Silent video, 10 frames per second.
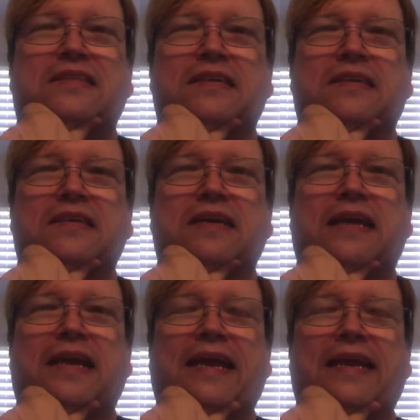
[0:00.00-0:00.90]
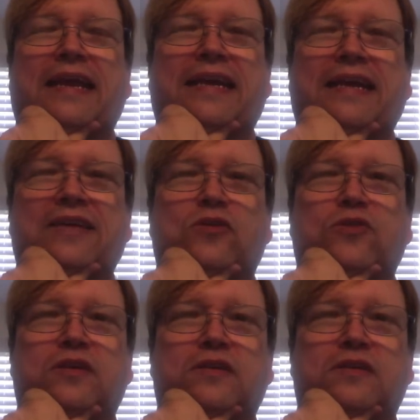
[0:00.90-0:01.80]
and, and I know
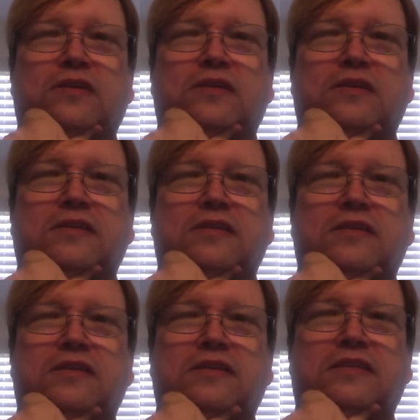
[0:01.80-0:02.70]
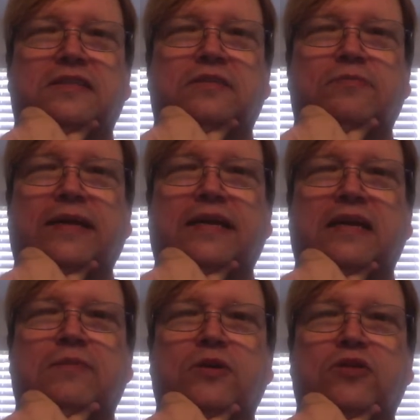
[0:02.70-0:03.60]
that this may
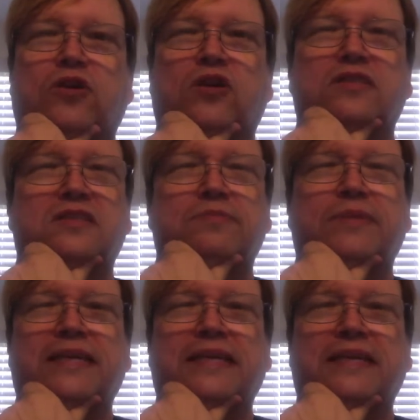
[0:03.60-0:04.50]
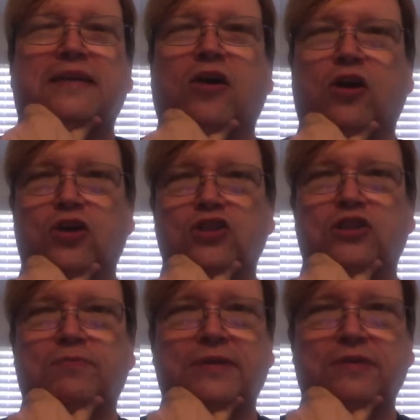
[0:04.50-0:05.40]
come across as being
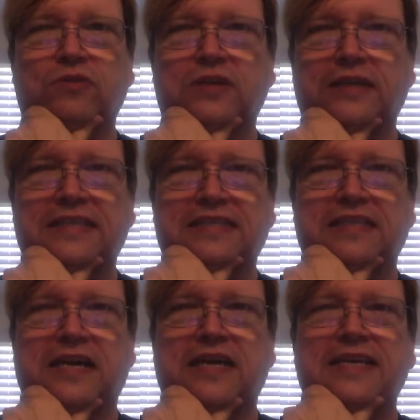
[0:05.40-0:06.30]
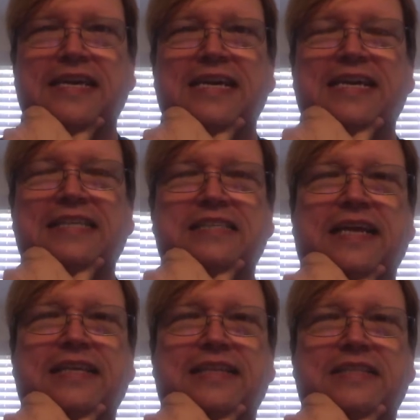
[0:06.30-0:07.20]
harsh, but really it's not. It's
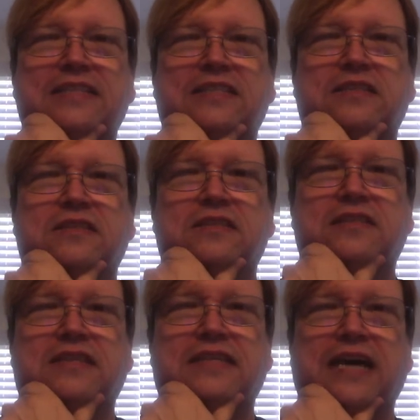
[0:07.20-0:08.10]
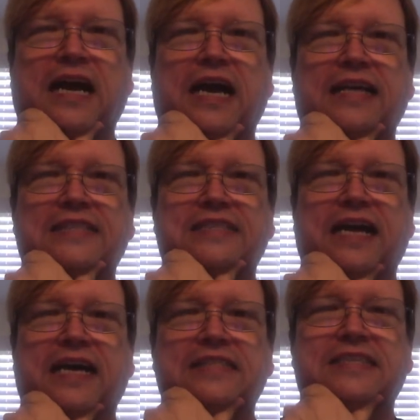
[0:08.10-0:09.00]
like these guys
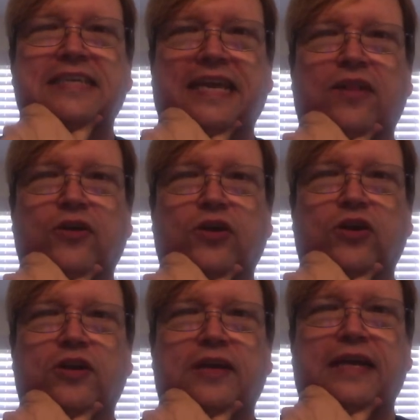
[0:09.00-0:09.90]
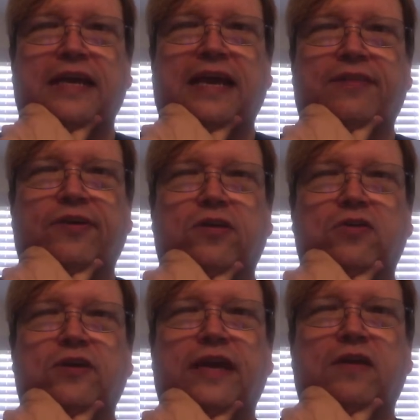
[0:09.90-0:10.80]
got together and thought,
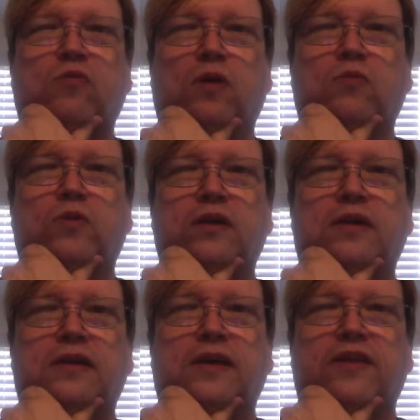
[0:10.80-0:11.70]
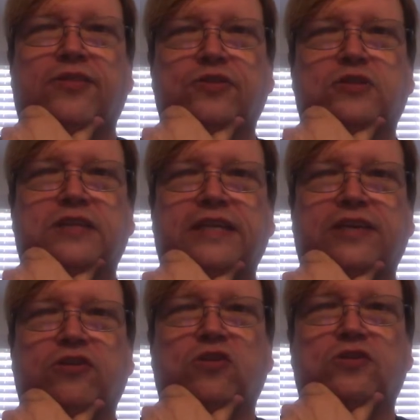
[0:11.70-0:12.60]
okay, what would 13
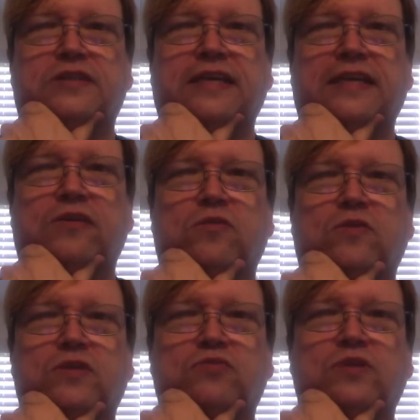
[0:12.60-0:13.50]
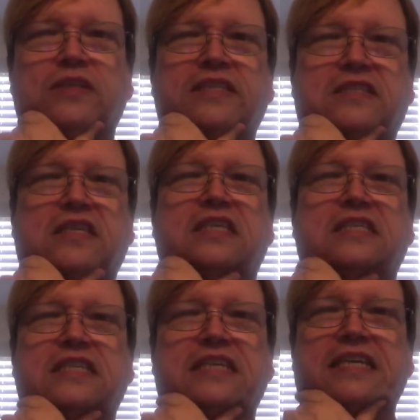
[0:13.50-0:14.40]
year olds think was really
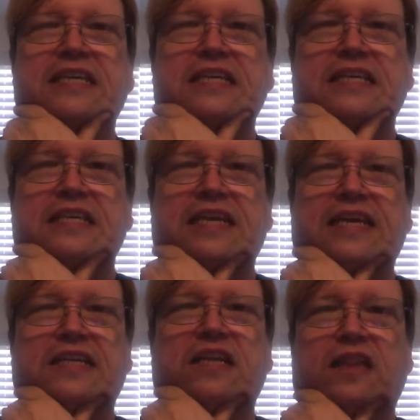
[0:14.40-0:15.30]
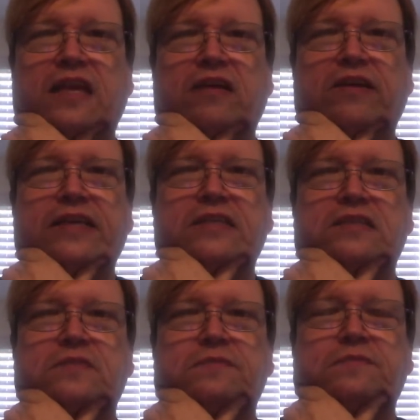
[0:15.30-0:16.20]
disgusting and
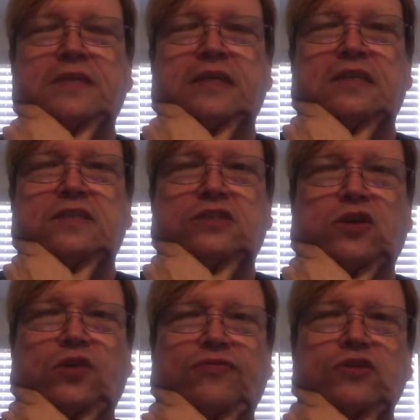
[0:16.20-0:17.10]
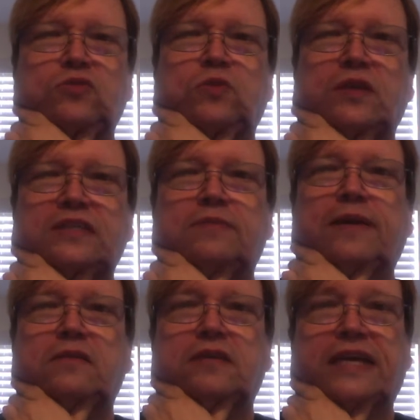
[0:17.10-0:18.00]
hilarious? So the first one is
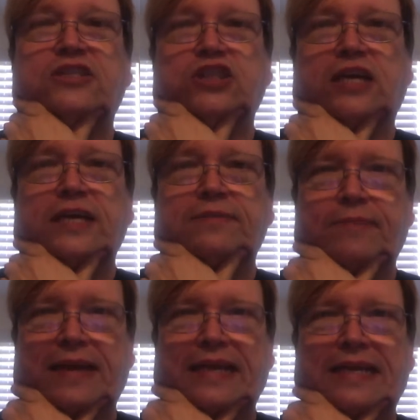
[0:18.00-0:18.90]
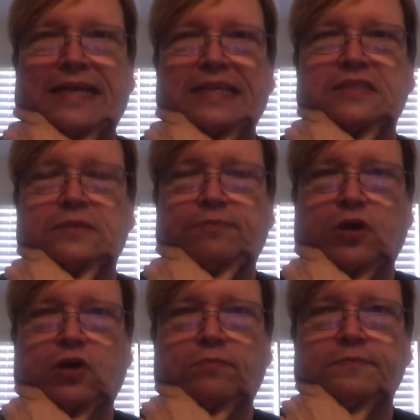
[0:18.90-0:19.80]
about a giant man eating
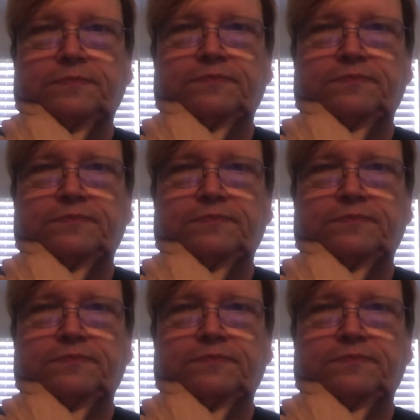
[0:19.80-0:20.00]
sperm.